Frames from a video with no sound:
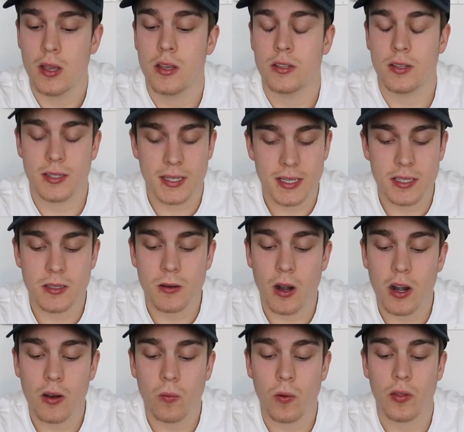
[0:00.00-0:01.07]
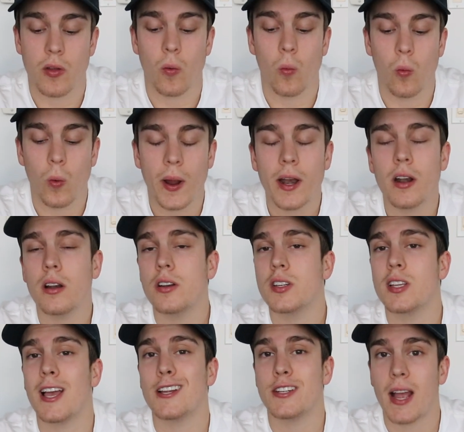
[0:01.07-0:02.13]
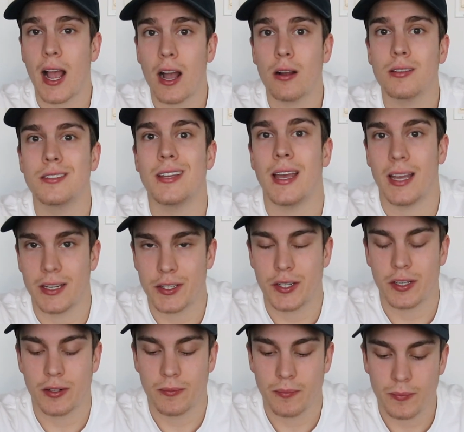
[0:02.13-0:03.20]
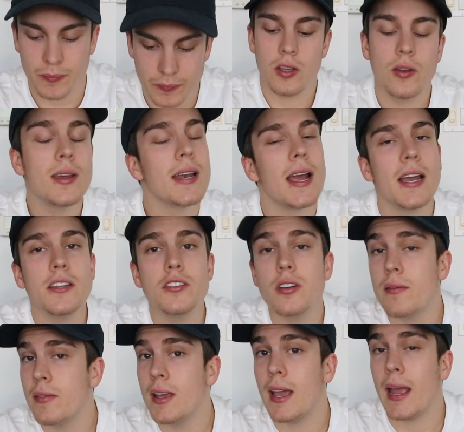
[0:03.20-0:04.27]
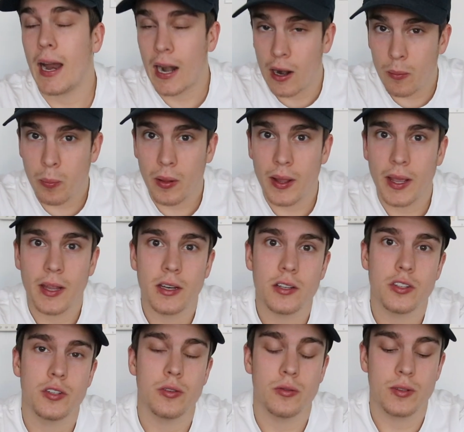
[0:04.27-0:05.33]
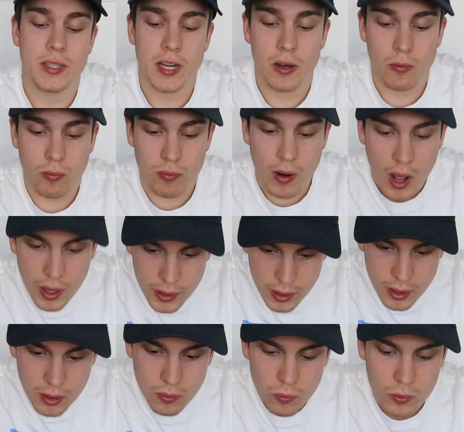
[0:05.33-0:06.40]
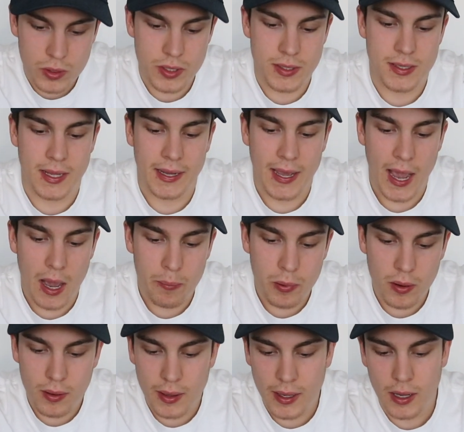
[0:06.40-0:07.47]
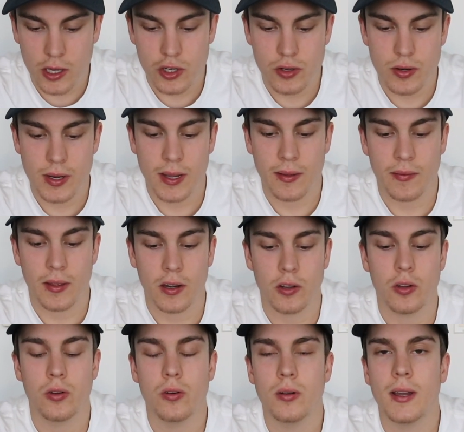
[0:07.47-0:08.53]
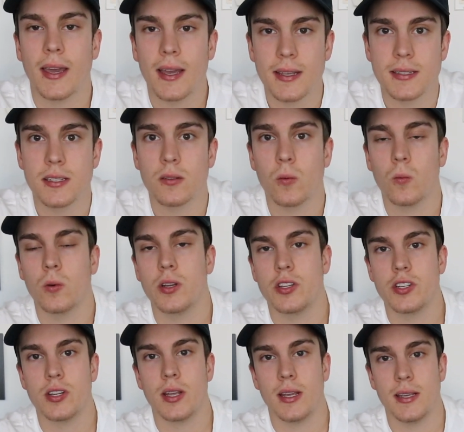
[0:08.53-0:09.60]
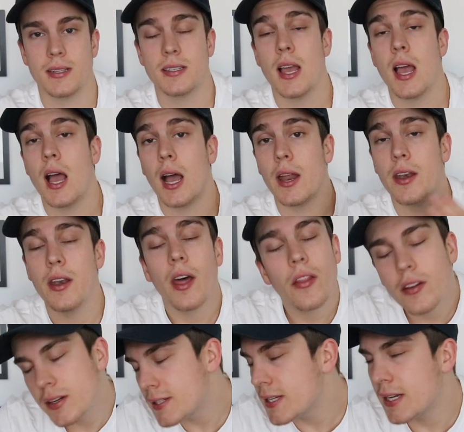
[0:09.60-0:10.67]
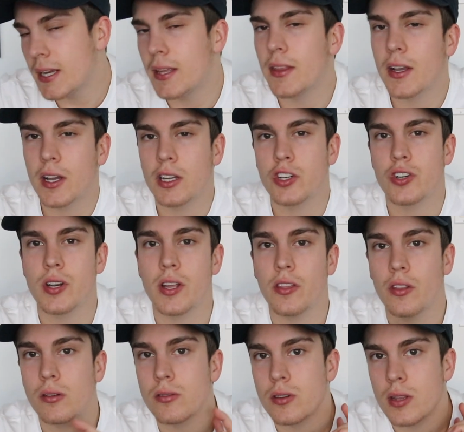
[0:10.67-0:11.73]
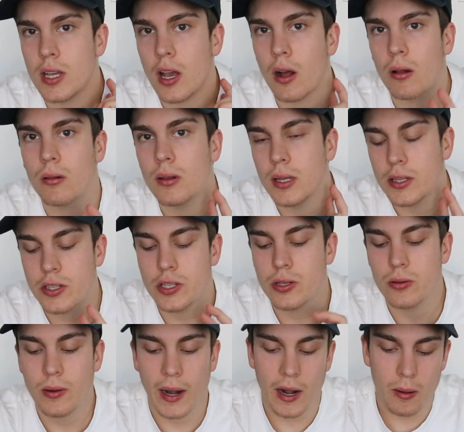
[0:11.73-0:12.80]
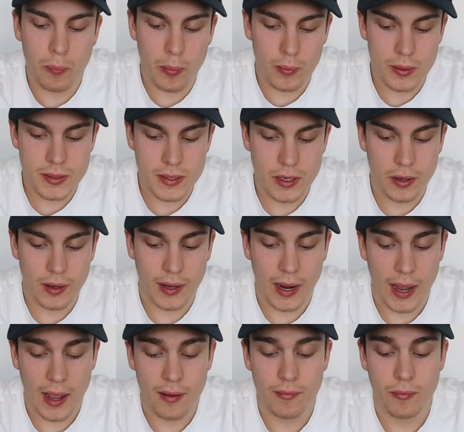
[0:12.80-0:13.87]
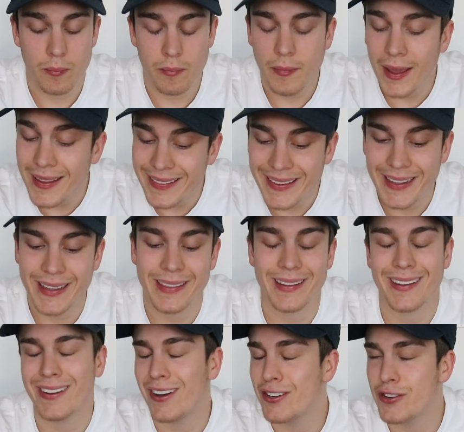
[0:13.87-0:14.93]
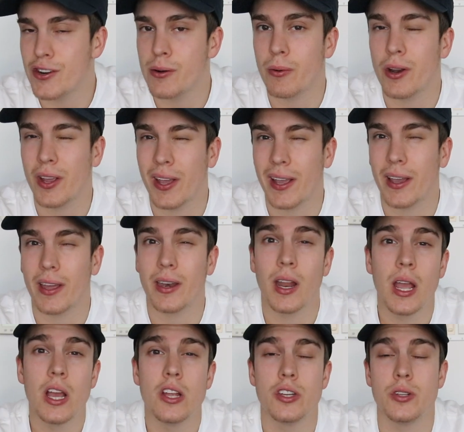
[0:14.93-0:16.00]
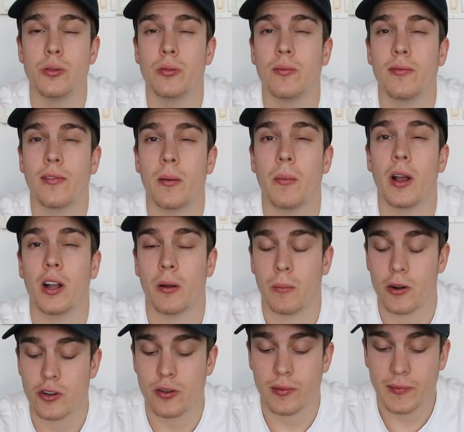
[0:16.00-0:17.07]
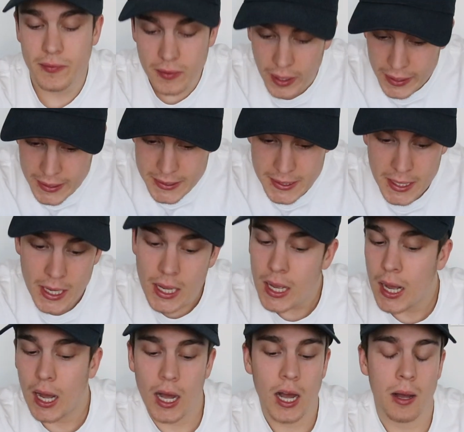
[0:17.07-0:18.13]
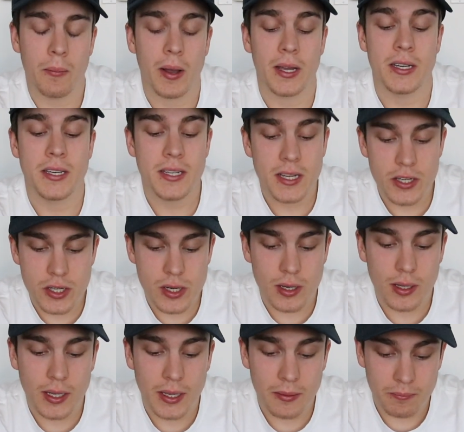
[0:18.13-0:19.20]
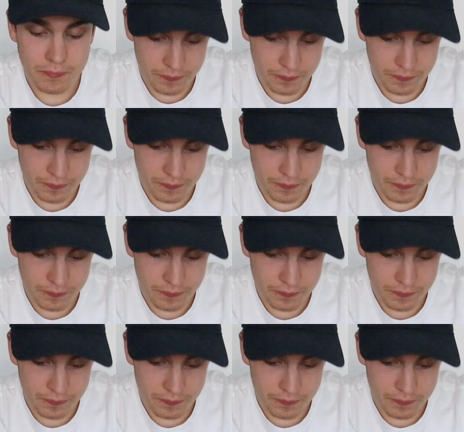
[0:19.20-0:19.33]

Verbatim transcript: So let's get started with where/how to enter. You can enter via airplane to Tirana, which is the capital of the country, and then Kukës, which is another city in the country. Those are the only two airports that you're going to have mainly in the country where you can get to from a commercial flight. Additionally,